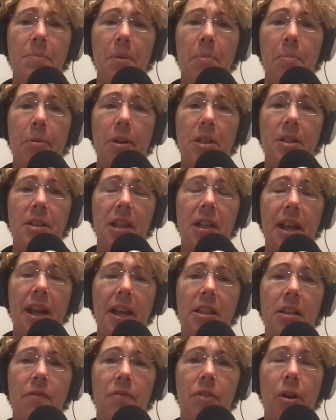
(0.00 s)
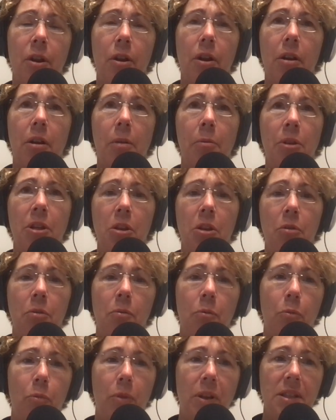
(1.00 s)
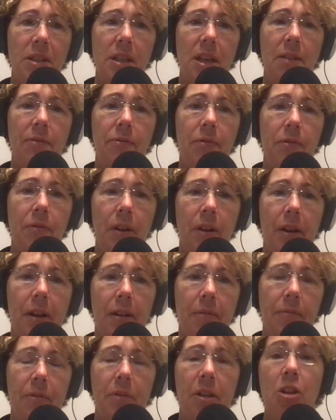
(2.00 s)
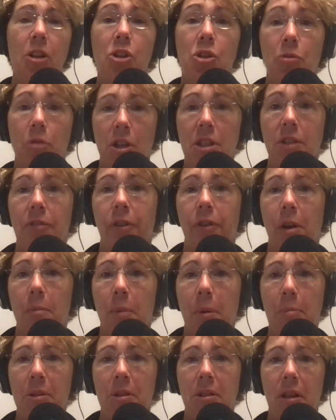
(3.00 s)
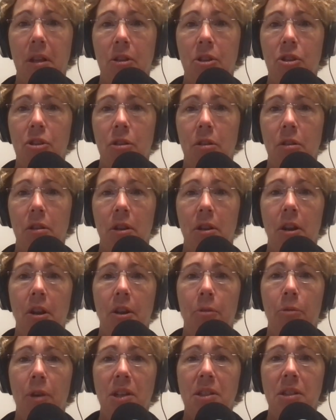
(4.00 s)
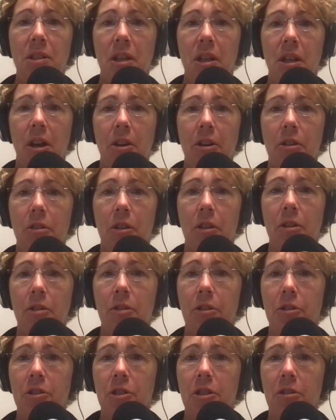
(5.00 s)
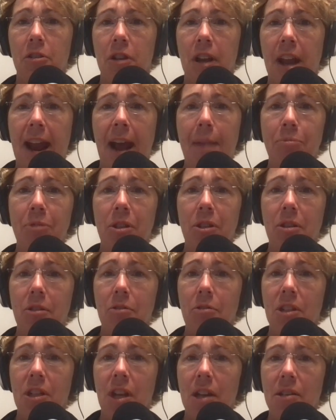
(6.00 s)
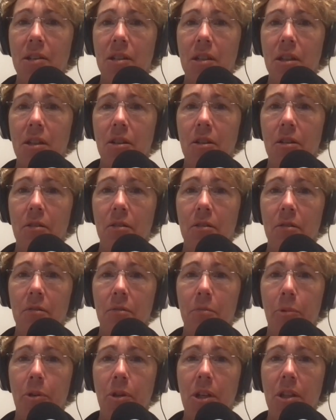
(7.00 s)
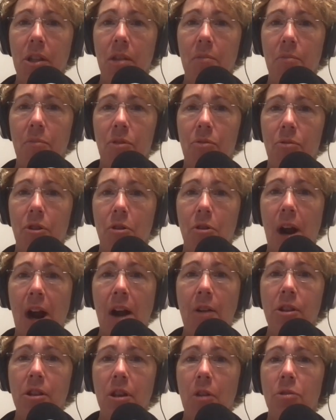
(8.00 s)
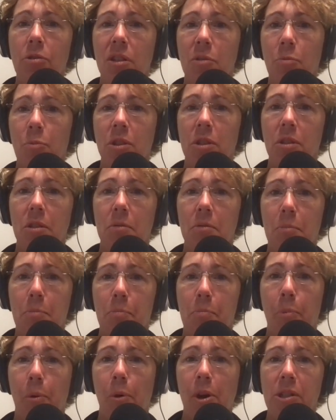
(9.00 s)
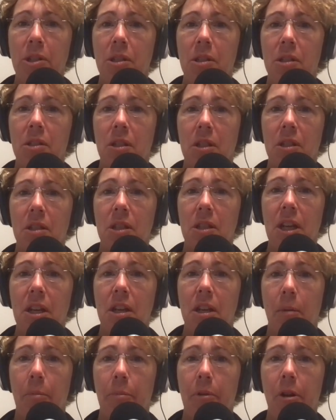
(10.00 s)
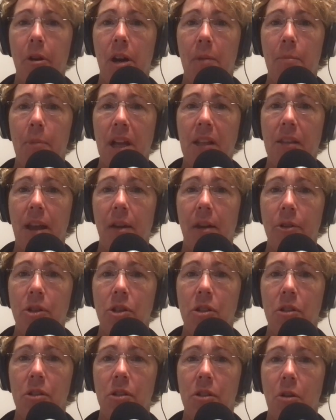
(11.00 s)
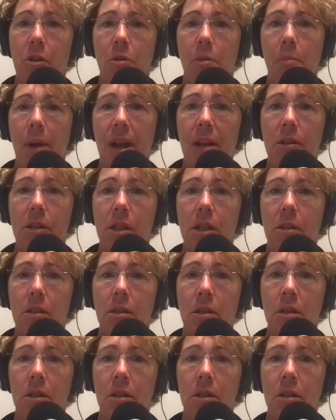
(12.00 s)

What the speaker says: be pretty selective, though. When you receive interest from a potential resident, is there a certain aptitude test that you're putting them through? Or how do you know someone's poised to succeed in a program like that, which is so demanding?